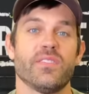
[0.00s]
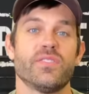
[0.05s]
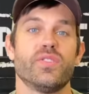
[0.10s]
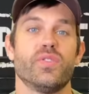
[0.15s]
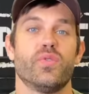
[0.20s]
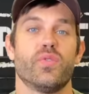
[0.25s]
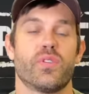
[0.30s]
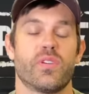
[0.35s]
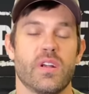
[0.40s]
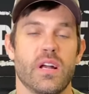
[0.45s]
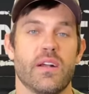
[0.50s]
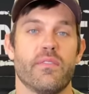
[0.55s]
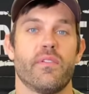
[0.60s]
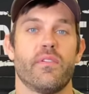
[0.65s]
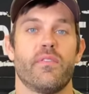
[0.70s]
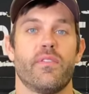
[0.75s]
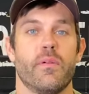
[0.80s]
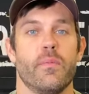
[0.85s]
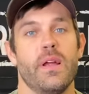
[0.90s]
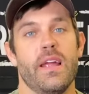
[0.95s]
to recover
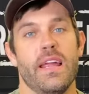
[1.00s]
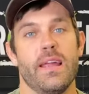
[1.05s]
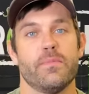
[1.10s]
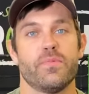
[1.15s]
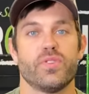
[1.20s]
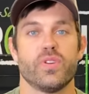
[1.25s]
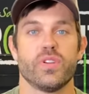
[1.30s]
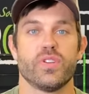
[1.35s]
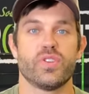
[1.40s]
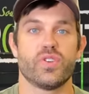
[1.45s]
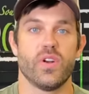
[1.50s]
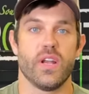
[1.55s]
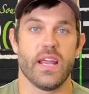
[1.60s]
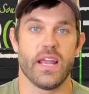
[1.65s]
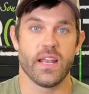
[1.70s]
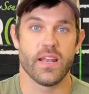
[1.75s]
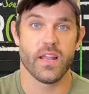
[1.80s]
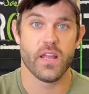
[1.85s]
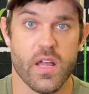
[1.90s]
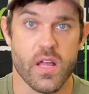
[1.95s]
from a hamstring
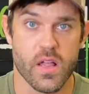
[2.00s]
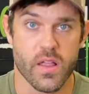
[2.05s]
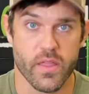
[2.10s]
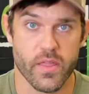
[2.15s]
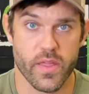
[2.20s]
strain